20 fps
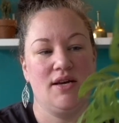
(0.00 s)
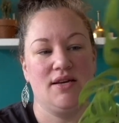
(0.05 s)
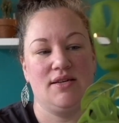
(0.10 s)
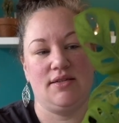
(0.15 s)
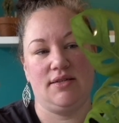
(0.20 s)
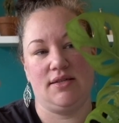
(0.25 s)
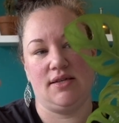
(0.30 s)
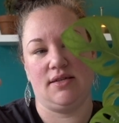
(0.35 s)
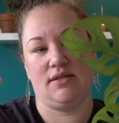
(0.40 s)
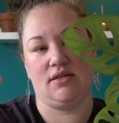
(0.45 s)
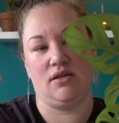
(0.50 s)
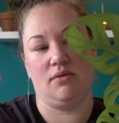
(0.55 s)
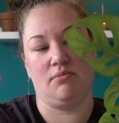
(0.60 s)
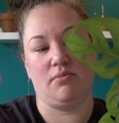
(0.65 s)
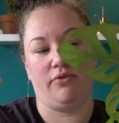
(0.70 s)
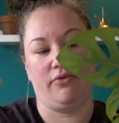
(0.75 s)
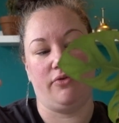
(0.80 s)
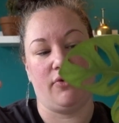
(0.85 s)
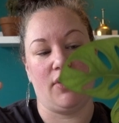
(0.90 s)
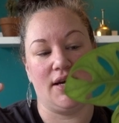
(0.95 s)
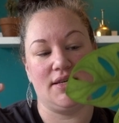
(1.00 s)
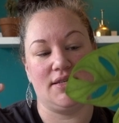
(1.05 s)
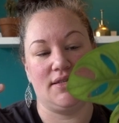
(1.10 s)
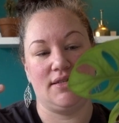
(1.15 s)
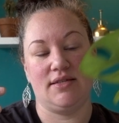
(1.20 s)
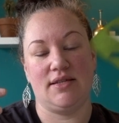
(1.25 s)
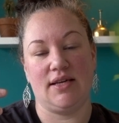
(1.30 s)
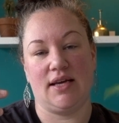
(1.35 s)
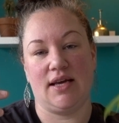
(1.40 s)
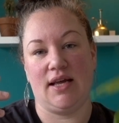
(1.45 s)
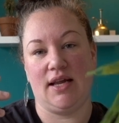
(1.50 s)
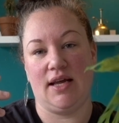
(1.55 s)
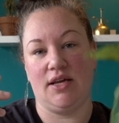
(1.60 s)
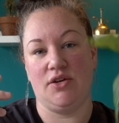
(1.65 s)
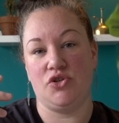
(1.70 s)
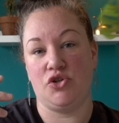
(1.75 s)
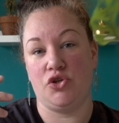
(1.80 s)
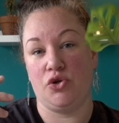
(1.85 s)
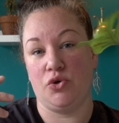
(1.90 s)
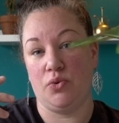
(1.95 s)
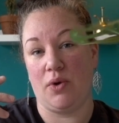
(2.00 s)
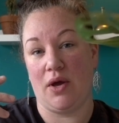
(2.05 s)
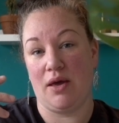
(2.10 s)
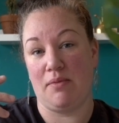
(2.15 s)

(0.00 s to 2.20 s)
system before I stick it into